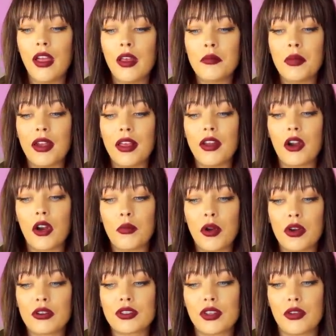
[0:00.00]
but in our
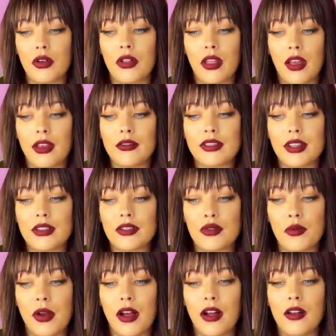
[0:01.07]
personal lives as
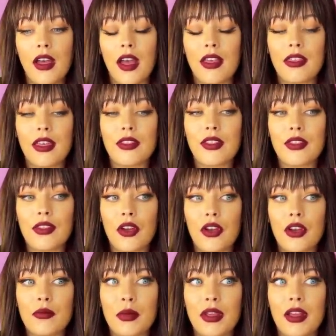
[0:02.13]
well. I think that there
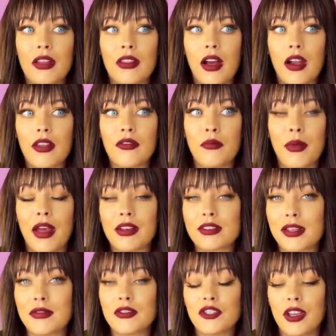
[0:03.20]
could be a lot of
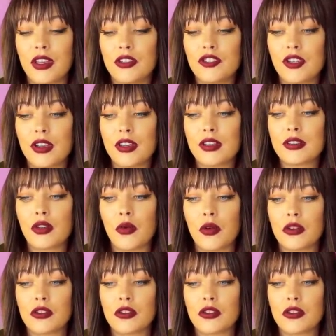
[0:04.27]
massive changes or